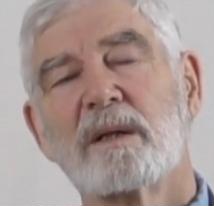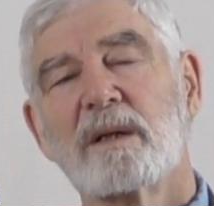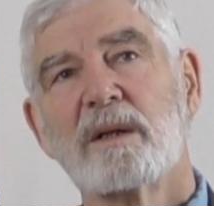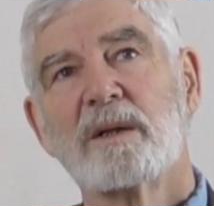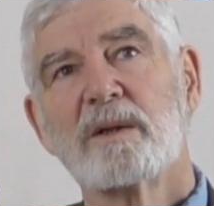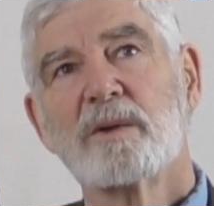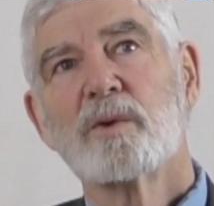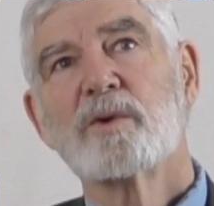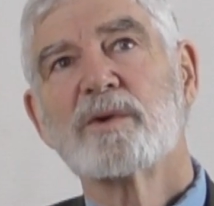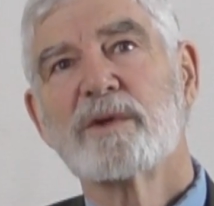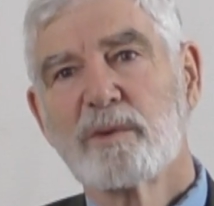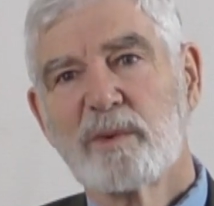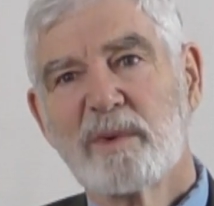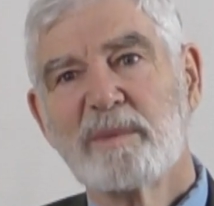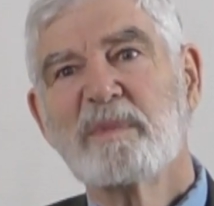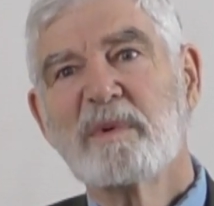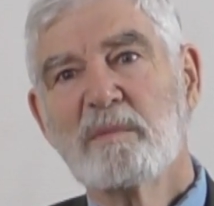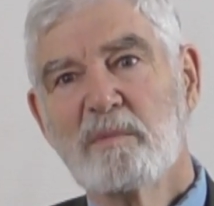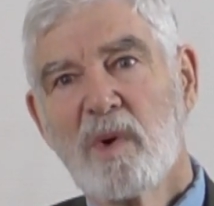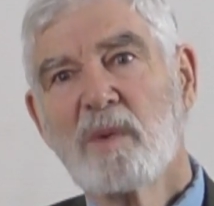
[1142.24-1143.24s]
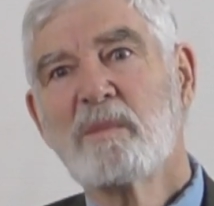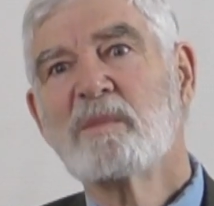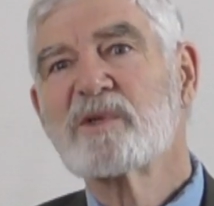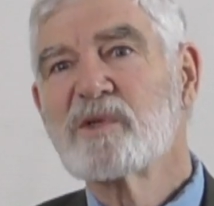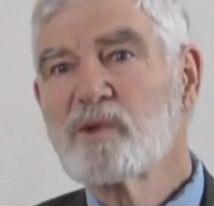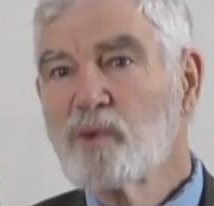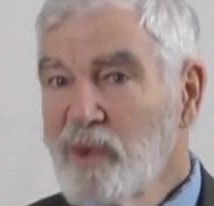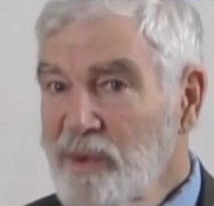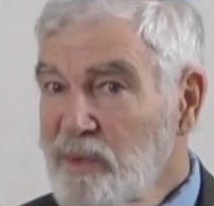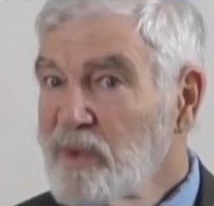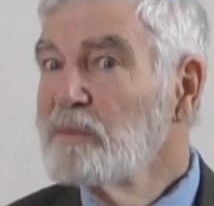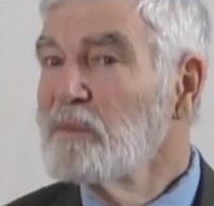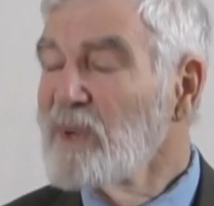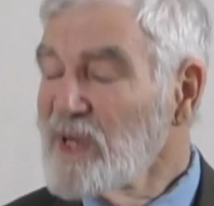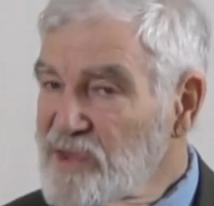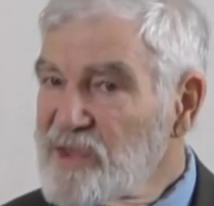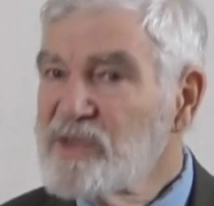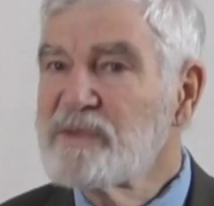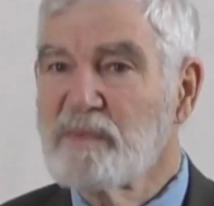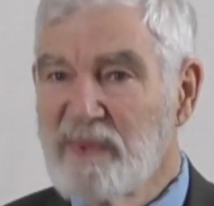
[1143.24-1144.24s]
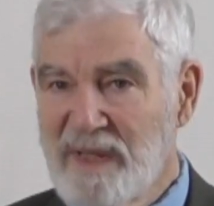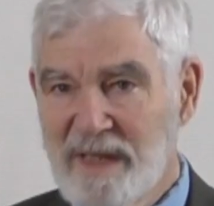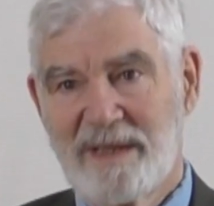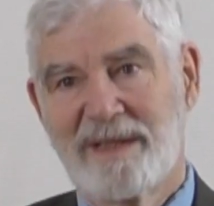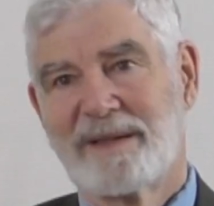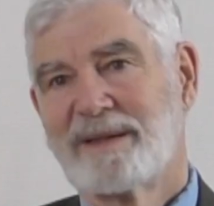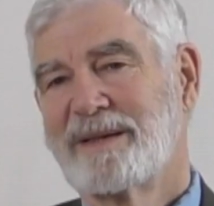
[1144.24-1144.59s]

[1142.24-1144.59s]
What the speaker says: although there will be moments when we must speak